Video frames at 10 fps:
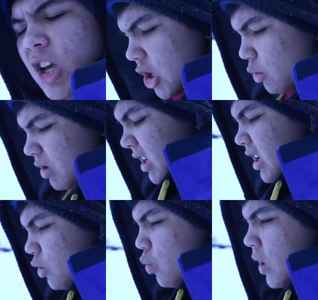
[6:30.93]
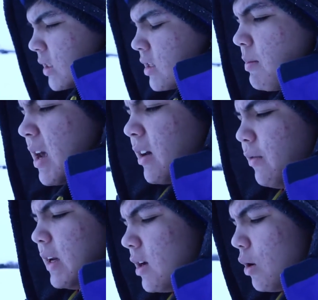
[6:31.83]
You're a kid who wants to make
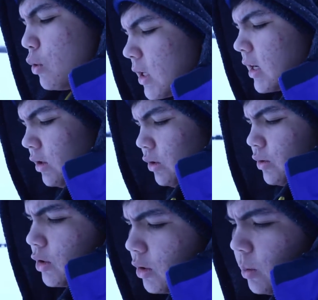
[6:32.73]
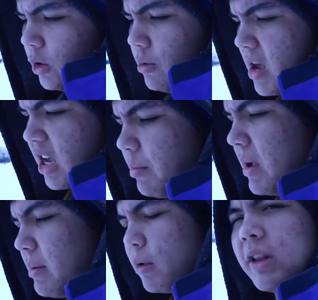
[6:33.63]
videos on YouTube where you make
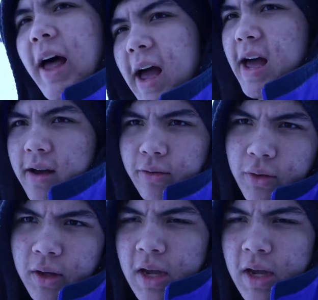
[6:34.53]
people laugh